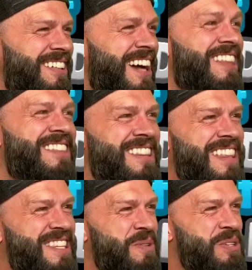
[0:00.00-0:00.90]
I thought
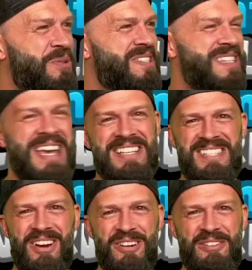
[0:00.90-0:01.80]
that's what you were saying
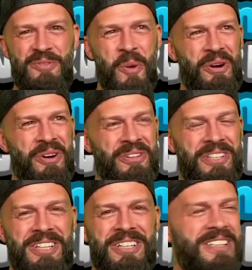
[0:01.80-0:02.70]
sorry for earlier.